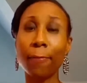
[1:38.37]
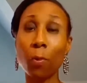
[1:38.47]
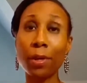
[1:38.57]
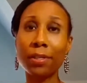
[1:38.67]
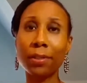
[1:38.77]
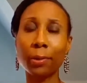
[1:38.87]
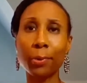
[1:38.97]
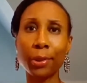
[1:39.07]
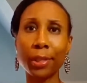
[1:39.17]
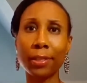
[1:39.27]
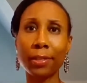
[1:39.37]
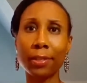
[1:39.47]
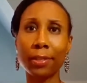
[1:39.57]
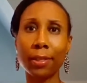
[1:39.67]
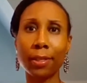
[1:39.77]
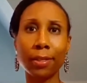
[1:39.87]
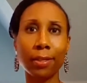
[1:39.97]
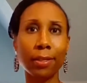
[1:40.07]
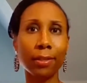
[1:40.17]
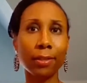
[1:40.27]
for solutions
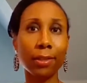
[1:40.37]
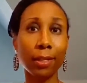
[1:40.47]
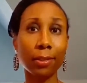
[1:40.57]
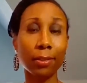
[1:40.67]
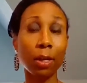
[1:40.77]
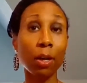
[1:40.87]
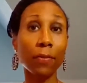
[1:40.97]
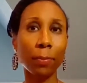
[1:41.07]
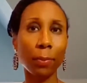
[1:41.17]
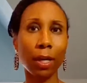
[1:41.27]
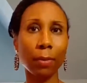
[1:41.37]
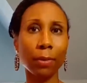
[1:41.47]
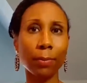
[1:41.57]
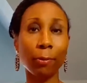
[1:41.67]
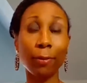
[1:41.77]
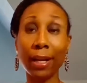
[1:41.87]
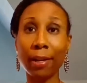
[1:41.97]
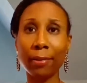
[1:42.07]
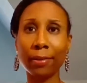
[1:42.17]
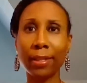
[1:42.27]
to solve the problem
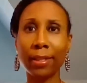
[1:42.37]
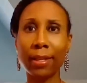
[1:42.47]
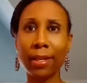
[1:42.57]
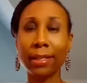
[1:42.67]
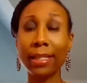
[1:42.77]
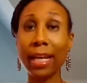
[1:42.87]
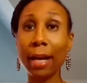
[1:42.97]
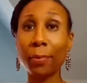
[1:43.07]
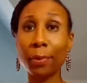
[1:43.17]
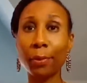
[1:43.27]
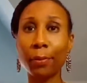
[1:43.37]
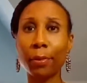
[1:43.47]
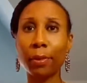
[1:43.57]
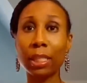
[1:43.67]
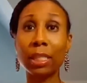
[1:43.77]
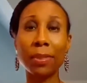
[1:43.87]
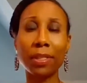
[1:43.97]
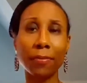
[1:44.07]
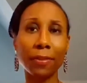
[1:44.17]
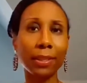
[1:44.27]
around capital,
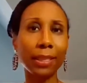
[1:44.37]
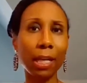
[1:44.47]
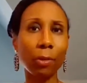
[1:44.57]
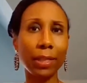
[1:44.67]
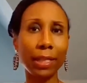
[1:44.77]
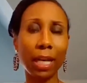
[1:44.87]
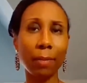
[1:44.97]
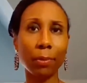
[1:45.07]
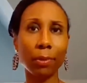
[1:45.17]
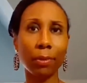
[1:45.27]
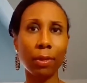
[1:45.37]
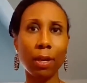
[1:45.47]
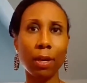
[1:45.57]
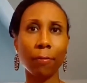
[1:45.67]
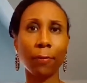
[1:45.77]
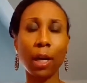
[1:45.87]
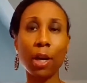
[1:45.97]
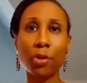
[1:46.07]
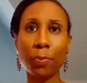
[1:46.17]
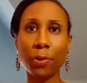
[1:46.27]
specifically equity capital, for
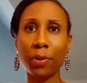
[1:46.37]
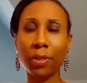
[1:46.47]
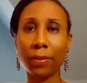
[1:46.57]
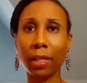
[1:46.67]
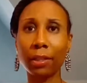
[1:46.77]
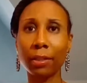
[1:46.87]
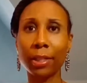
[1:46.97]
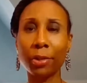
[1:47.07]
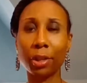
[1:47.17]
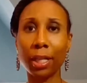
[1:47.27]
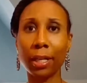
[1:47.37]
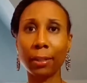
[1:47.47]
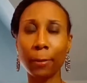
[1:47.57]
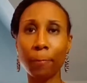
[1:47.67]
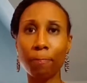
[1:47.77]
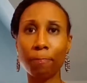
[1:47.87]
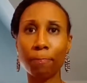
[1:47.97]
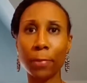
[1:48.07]
entrepreneurs of color in Chicago.